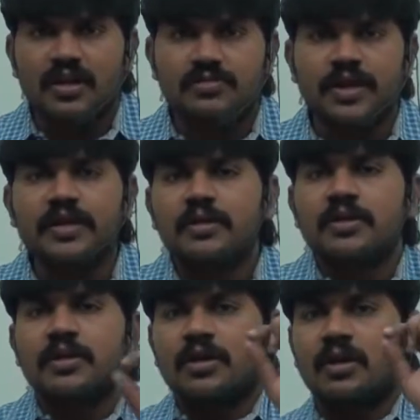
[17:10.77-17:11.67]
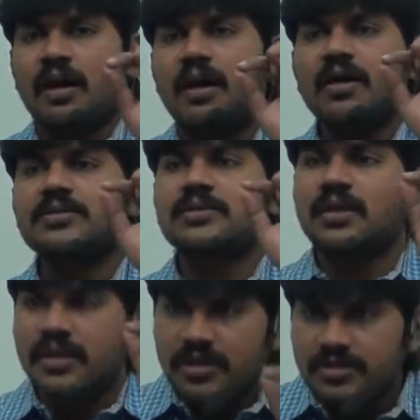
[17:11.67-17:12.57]
That's why class
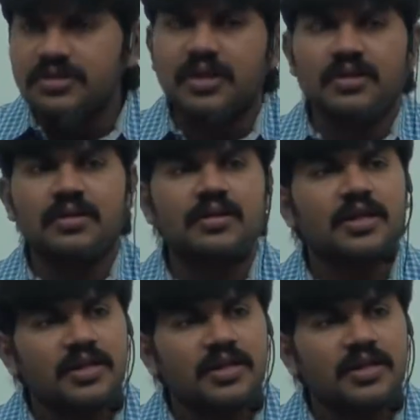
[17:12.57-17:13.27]
engine